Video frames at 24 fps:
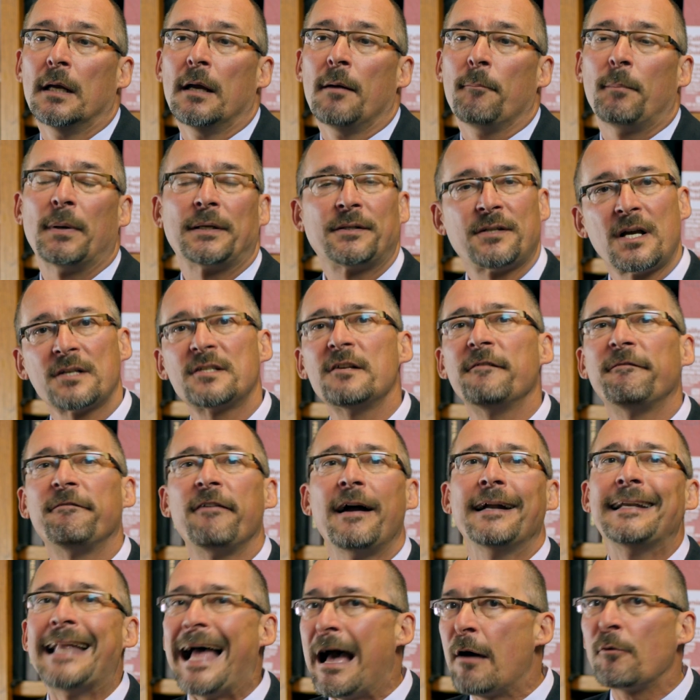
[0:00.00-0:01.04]
but doesn't
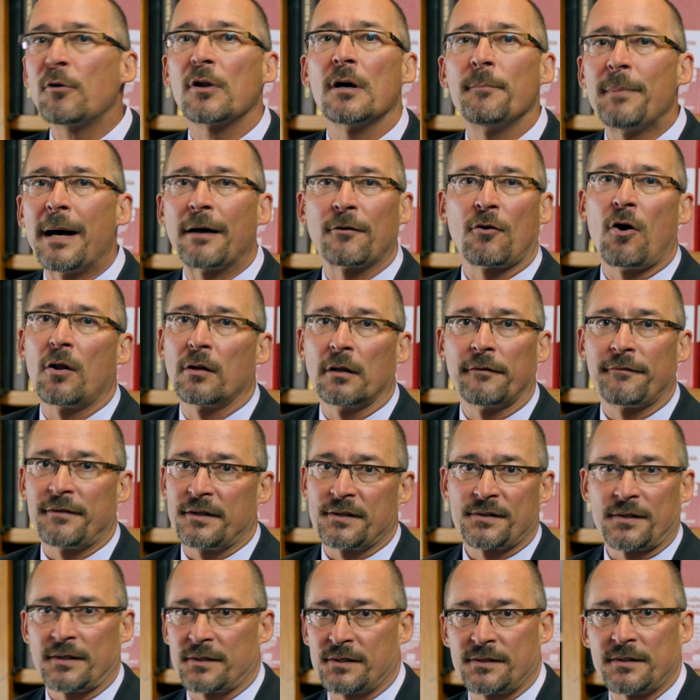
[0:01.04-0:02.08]
find out about all of
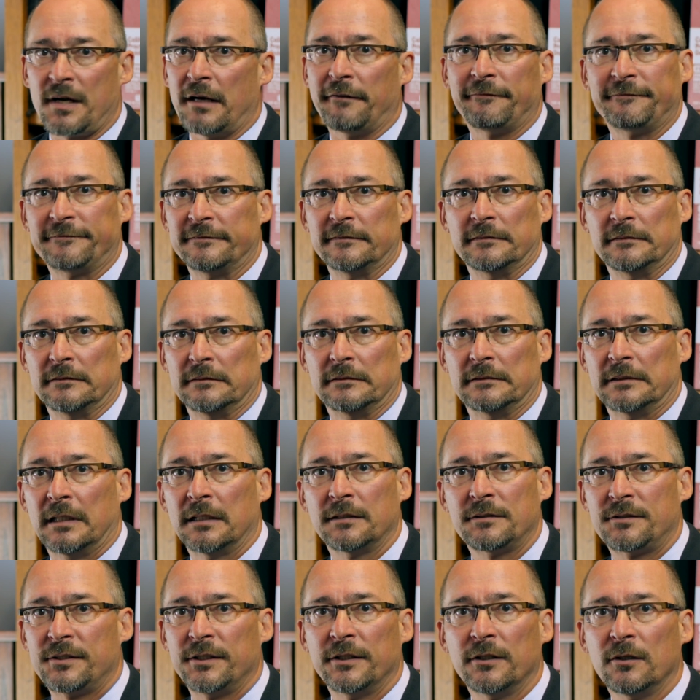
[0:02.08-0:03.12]
this stuff
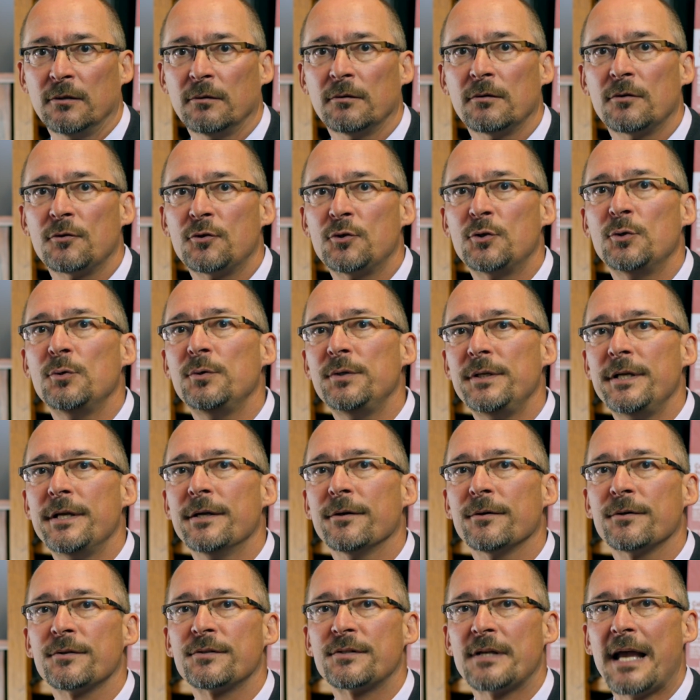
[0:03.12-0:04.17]
until 2
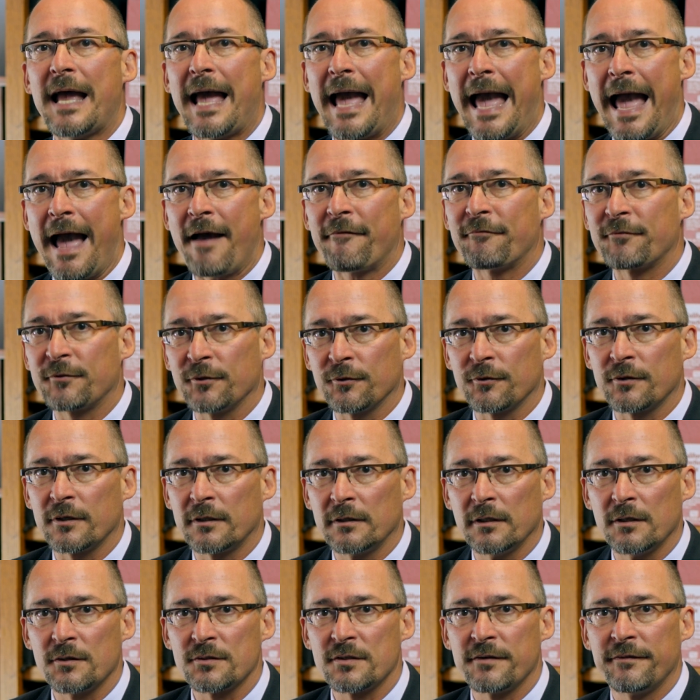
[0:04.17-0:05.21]
years after the
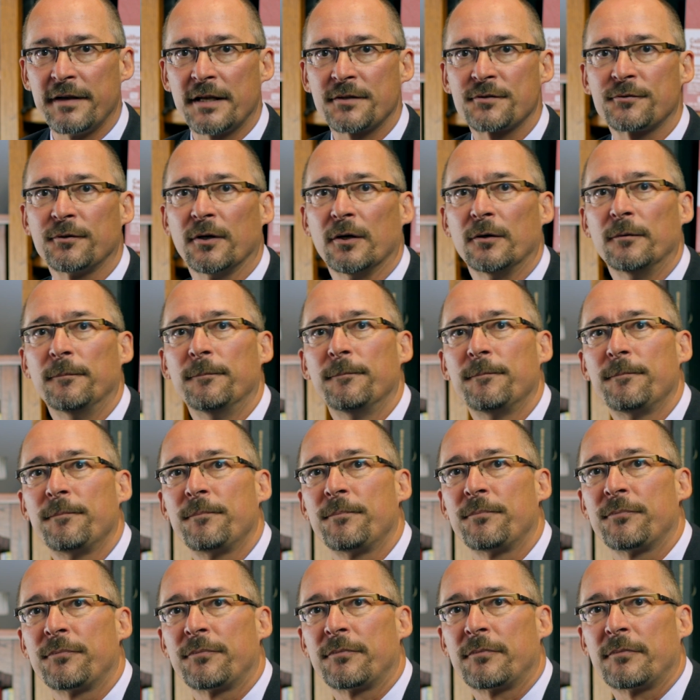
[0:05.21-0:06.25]
close of escrow.
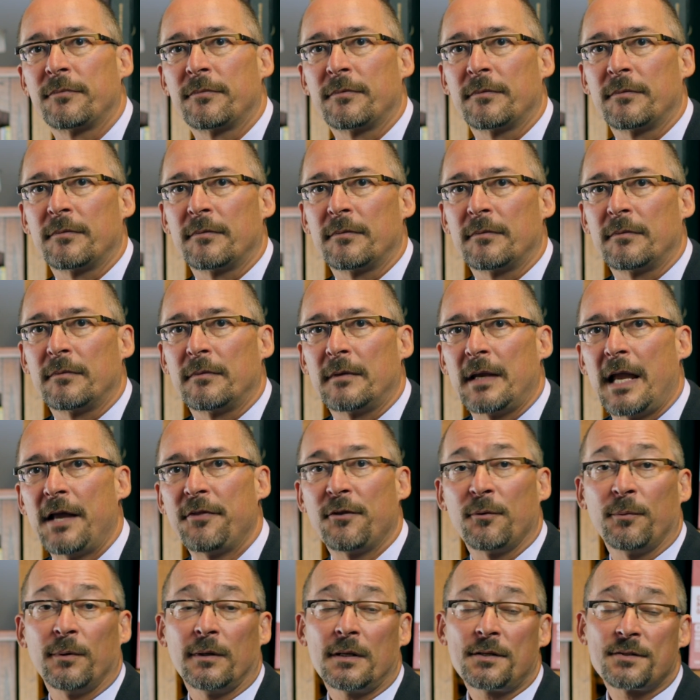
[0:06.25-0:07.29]
And
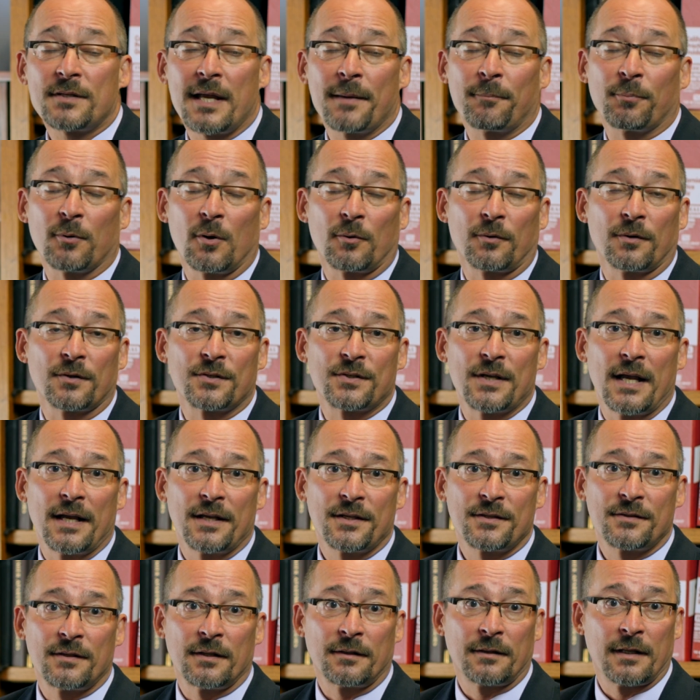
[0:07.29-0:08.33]
the real estate broker
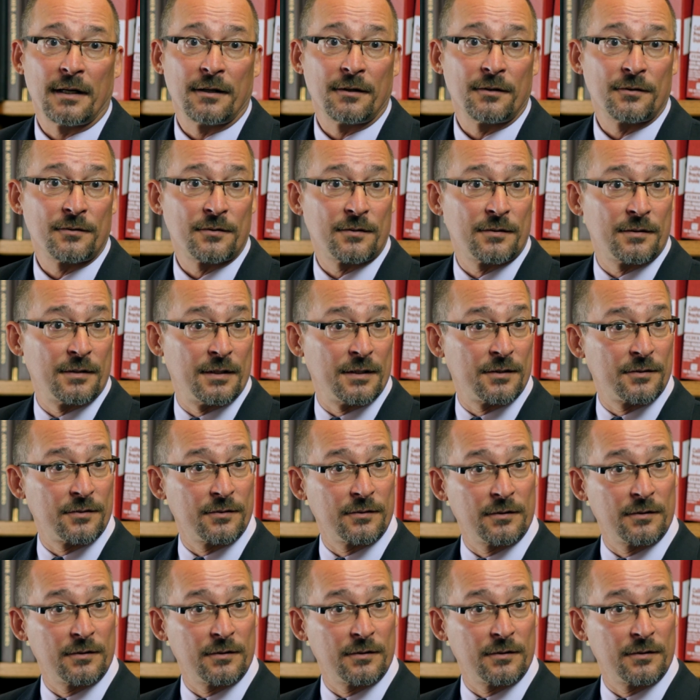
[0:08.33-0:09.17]
says that there's this